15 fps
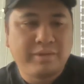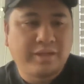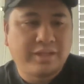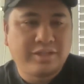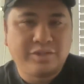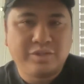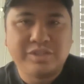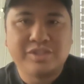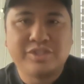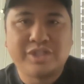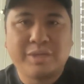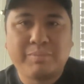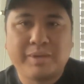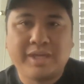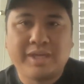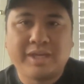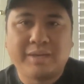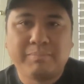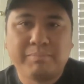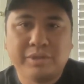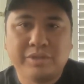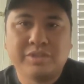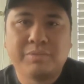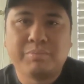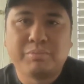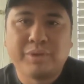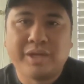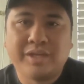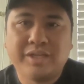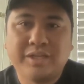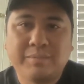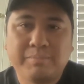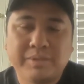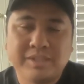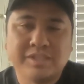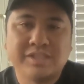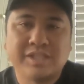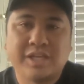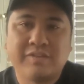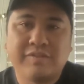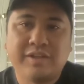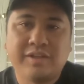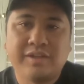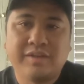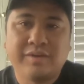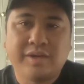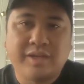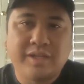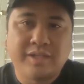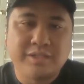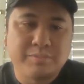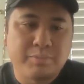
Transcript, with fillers: I use this jpeg and i built a brand and a business out of it right and yeah.